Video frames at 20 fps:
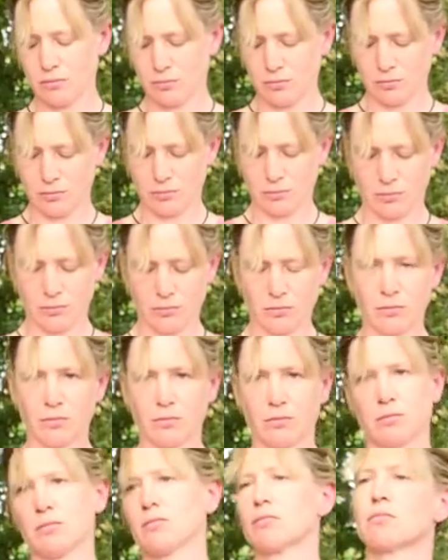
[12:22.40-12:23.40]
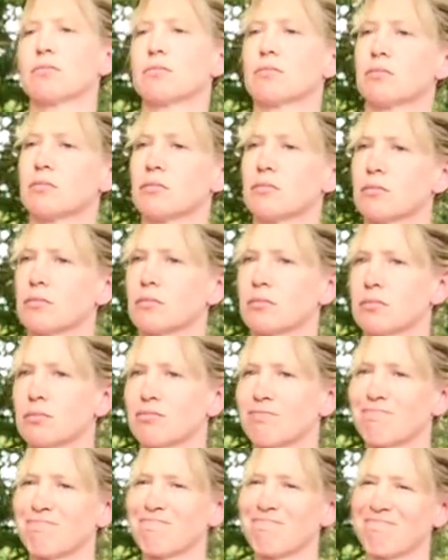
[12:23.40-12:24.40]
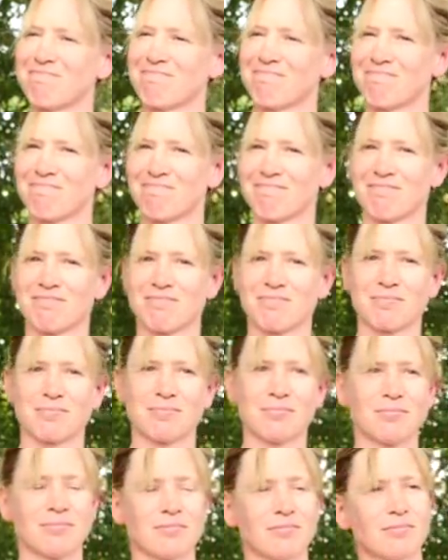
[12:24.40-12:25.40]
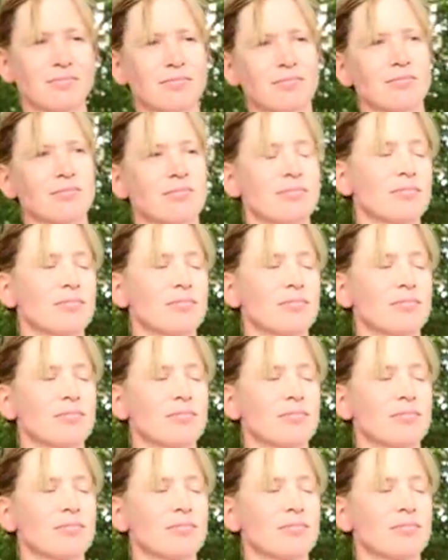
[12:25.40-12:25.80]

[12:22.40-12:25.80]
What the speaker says: (silent)